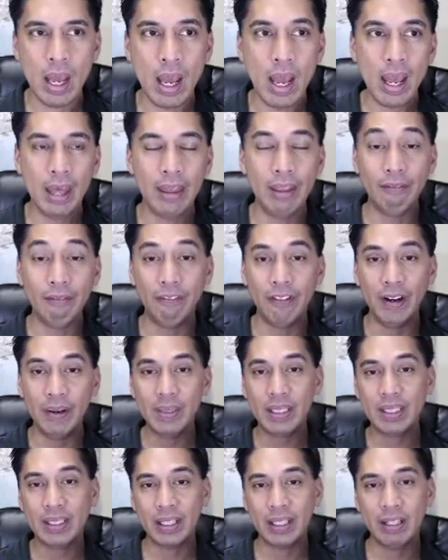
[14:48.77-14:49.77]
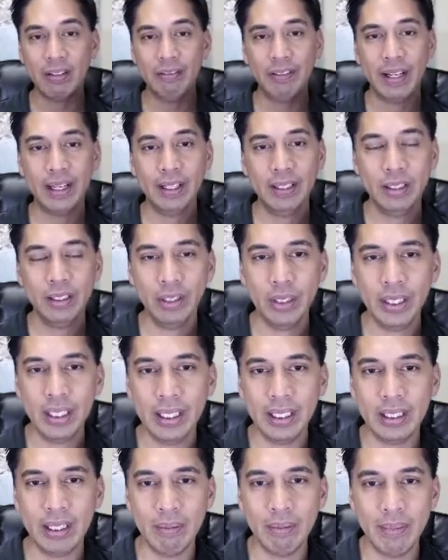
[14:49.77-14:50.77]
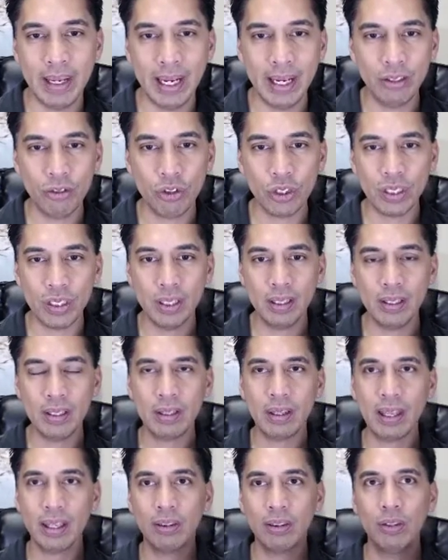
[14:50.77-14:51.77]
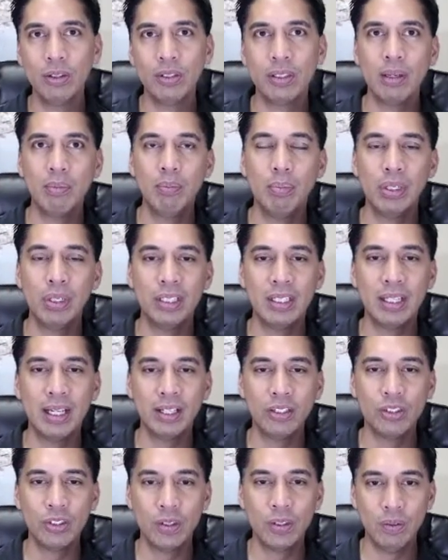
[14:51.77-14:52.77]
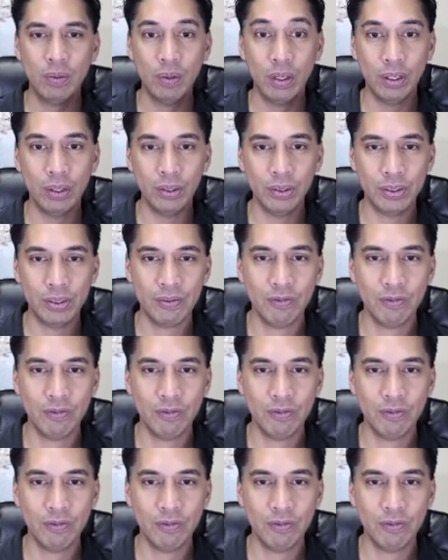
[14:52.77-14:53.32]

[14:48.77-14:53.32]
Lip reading: And then from the center of head, go ahead and imagine that there's a protection rose